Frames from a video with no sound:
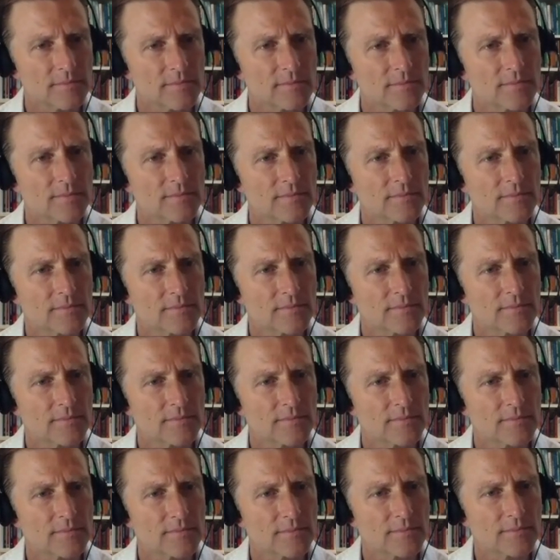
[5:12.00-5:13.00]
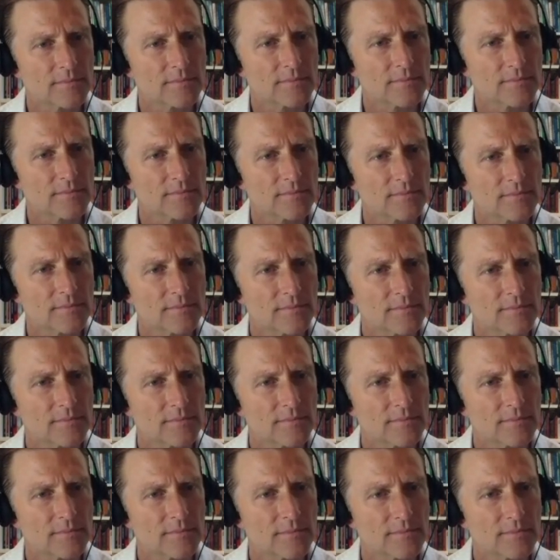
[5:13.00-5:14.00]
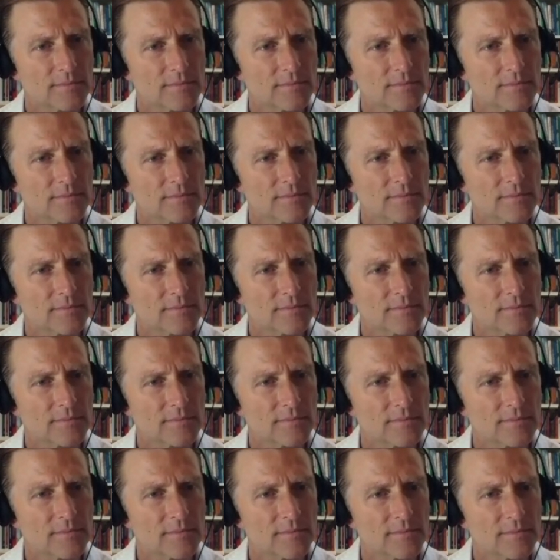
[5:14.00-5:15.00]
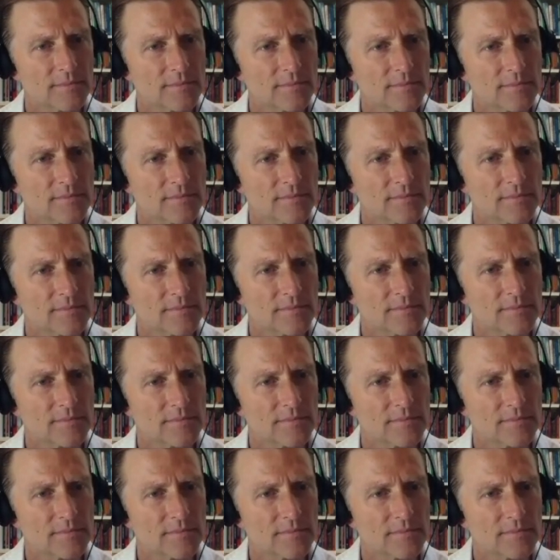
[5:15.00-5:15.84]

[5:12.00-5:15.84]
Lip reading: (not speaking)